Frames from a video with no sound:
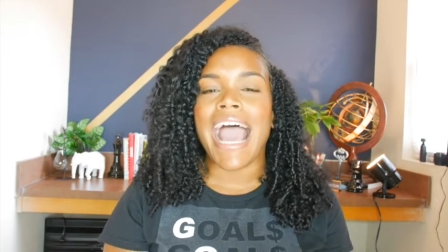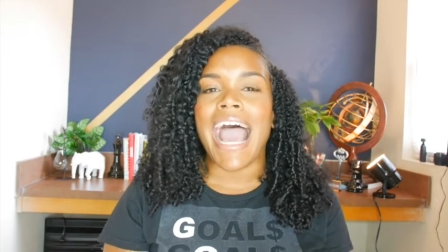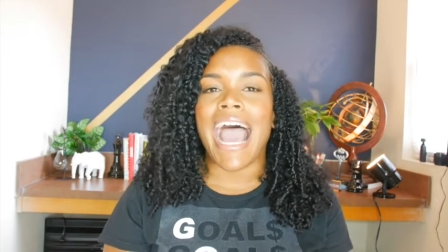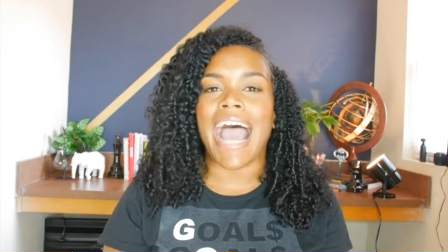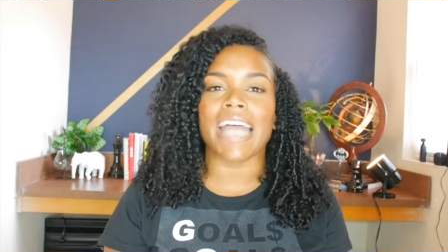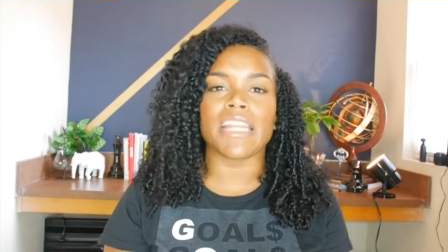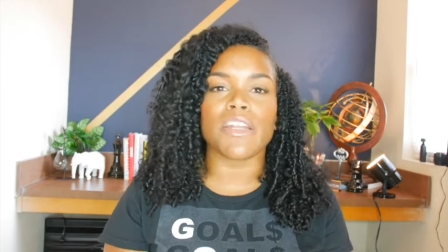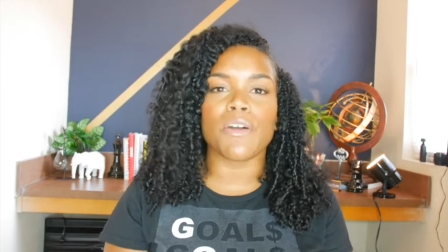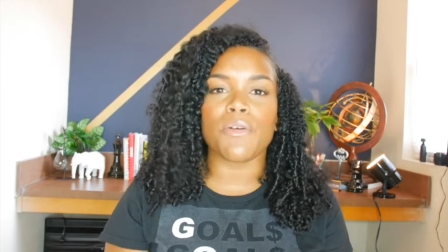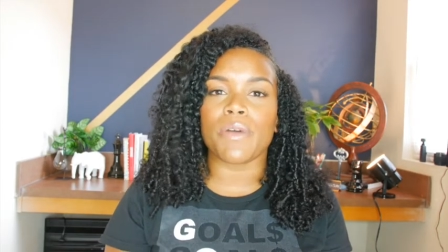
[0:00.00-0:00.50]

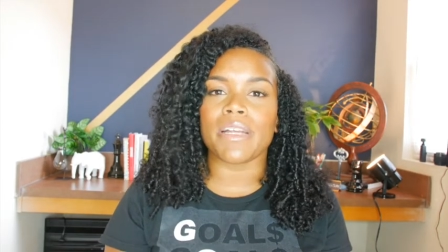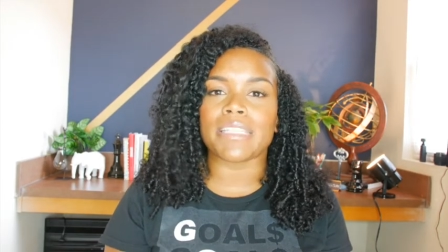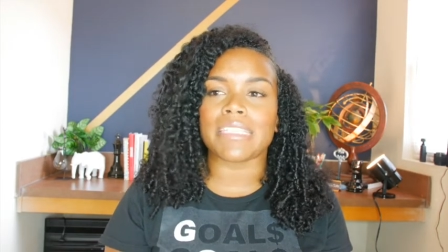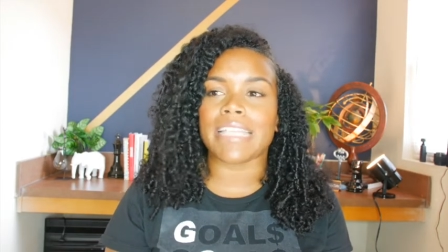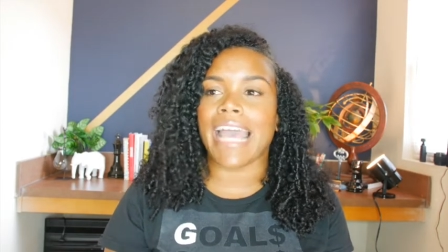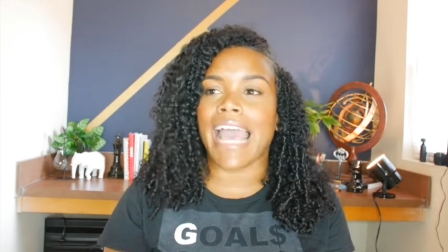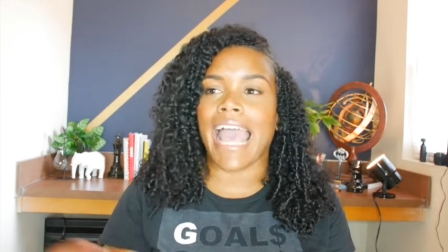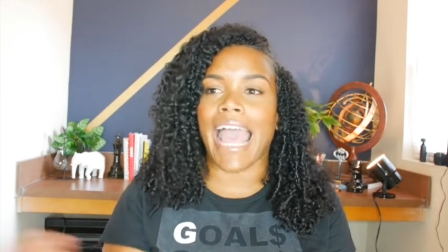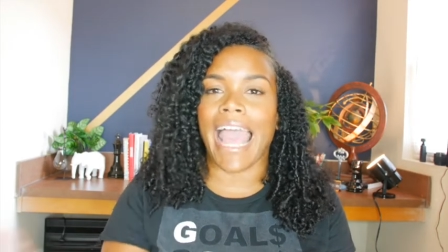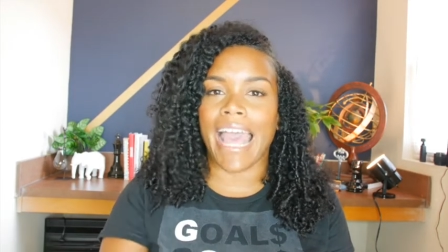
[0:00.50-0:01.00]
I don't want
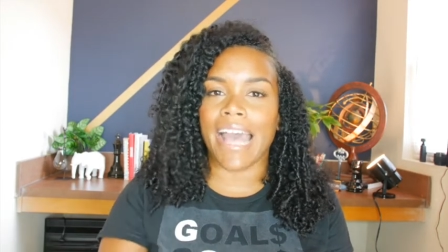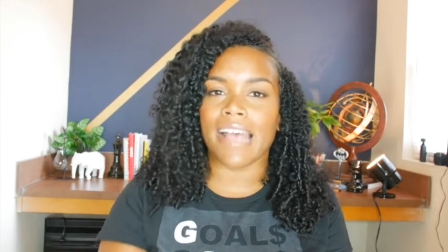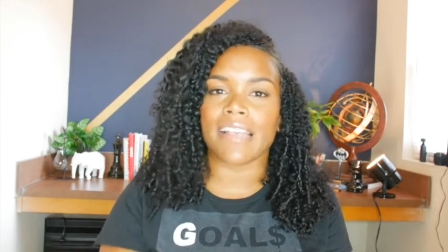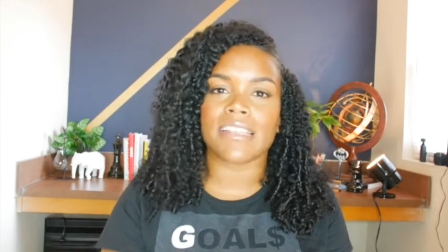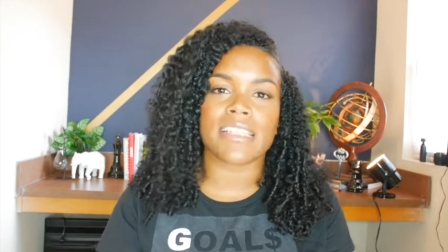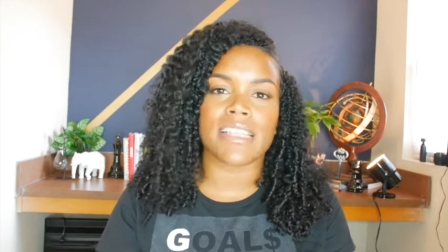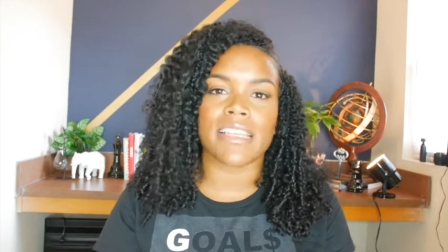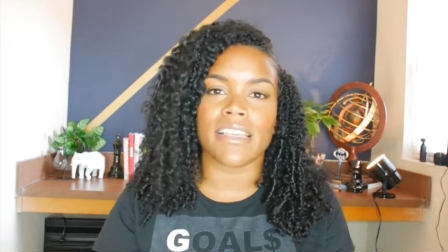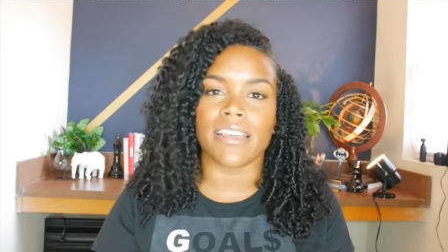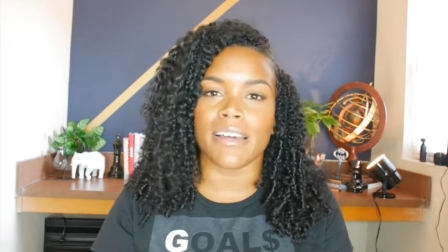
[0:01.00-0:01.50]
to
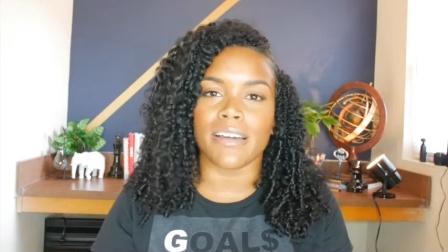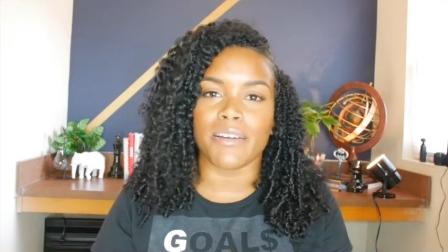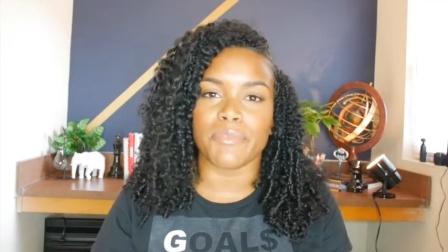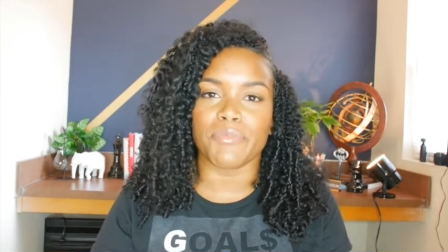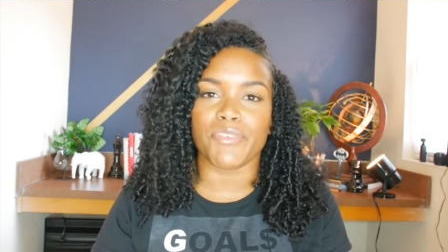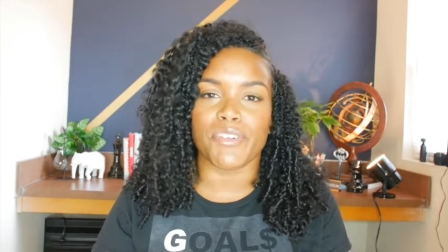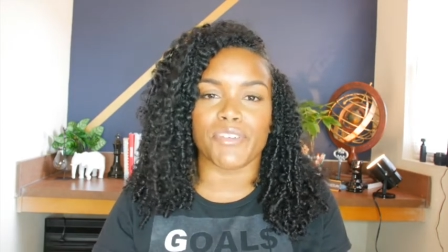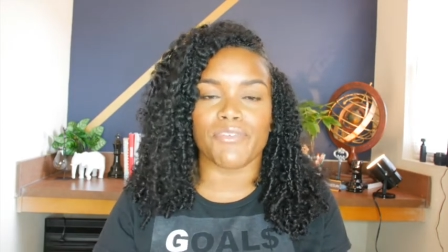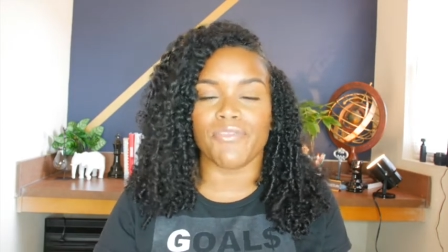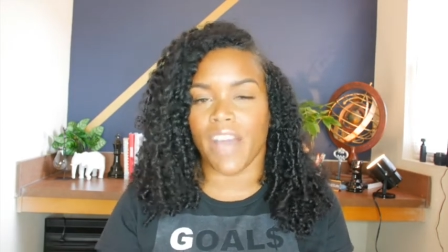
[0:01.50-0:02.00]
ask him
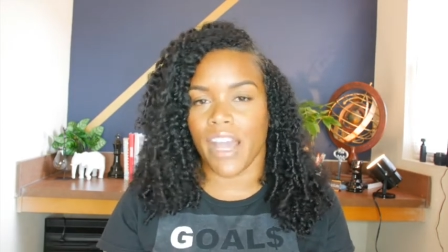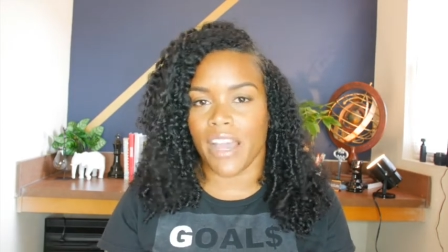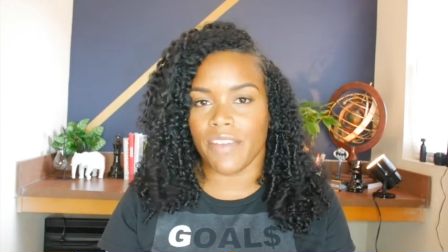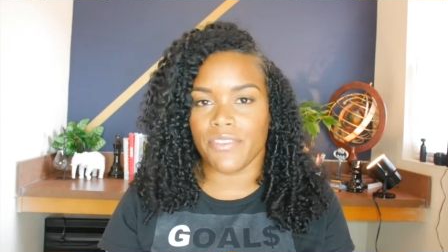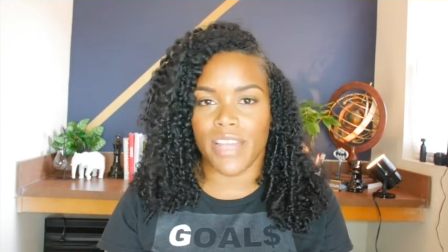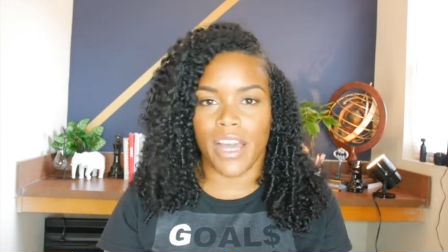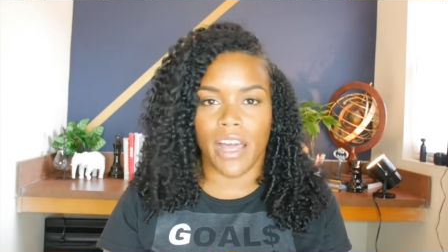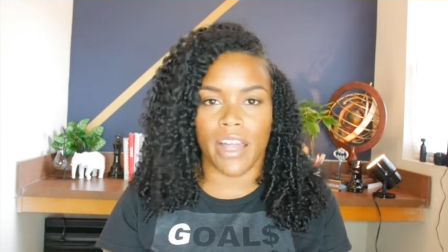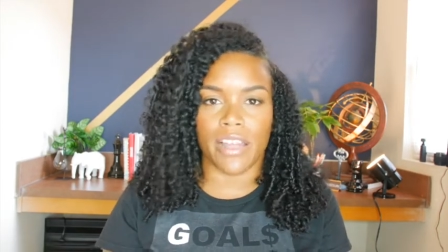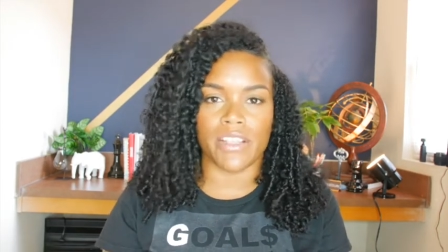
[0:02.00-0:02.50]
for
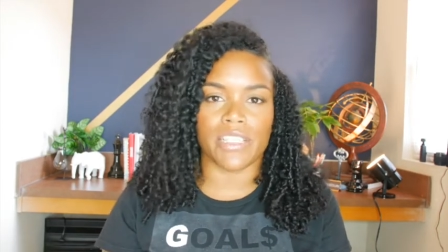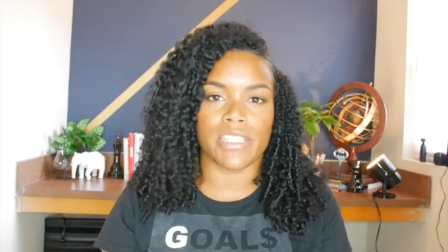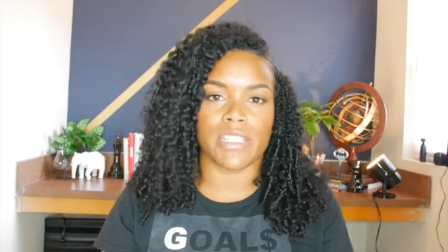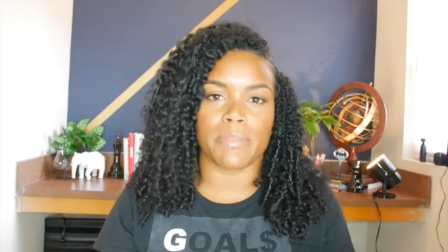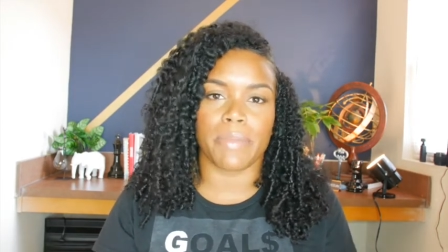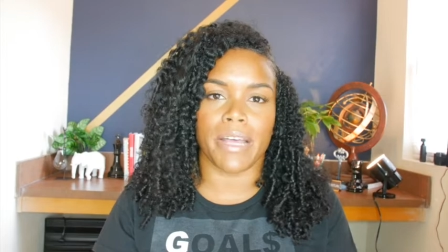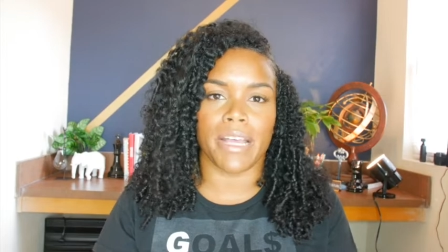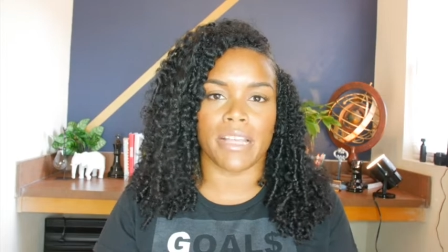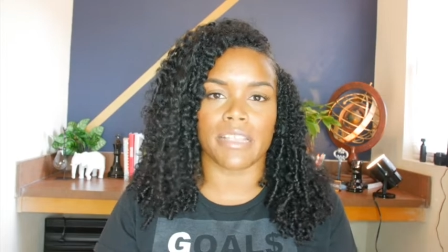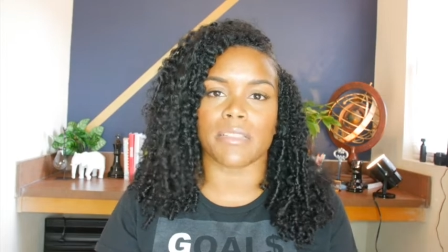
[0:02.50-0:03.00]
$5 to
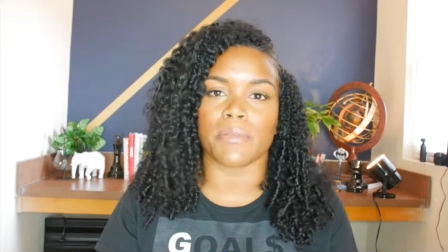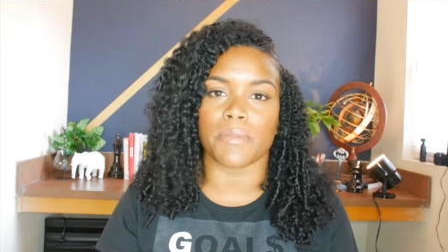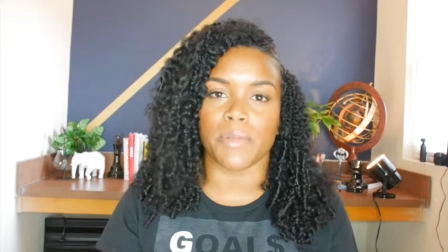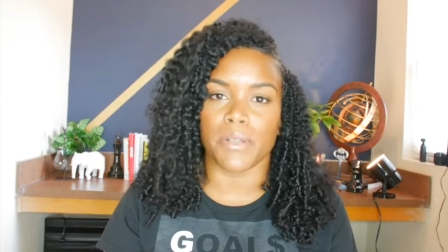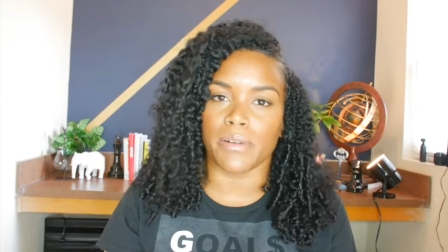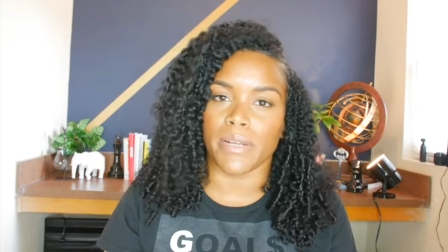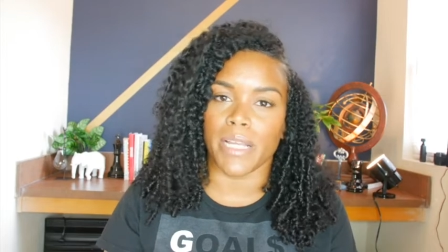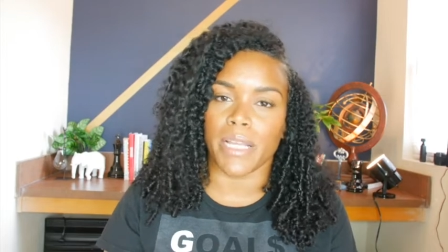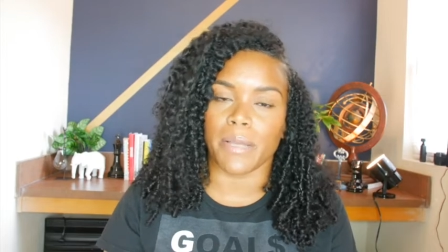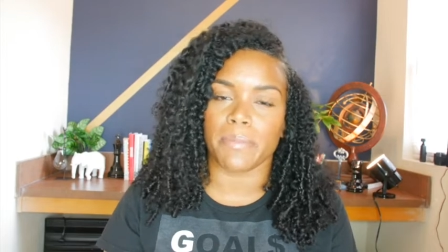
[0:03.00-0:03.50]
buy some
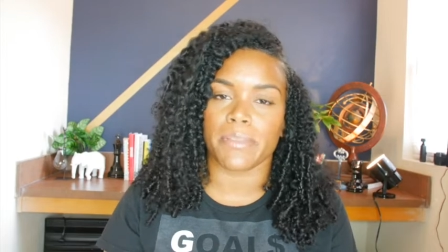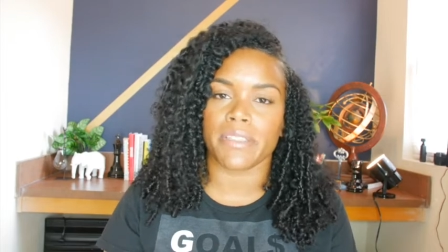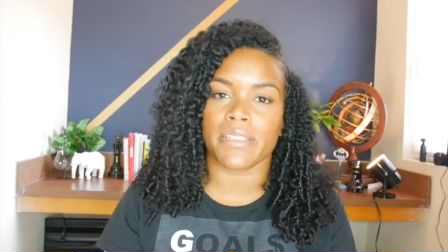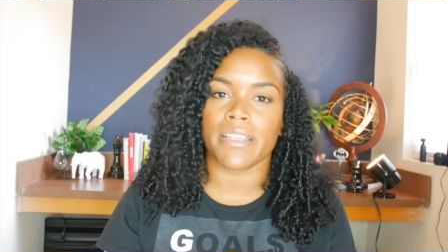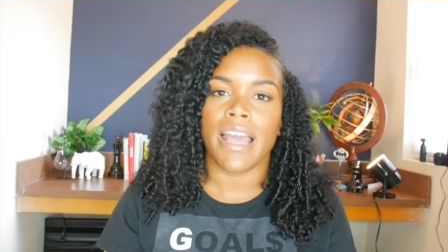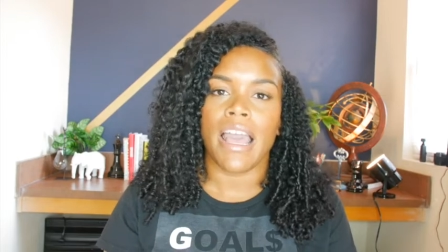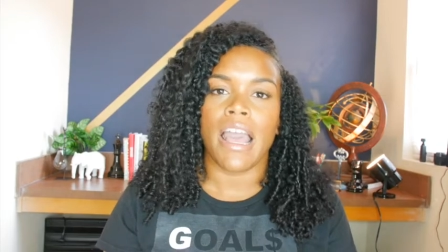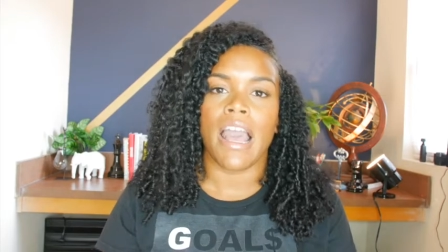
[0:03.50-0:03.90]
grapes.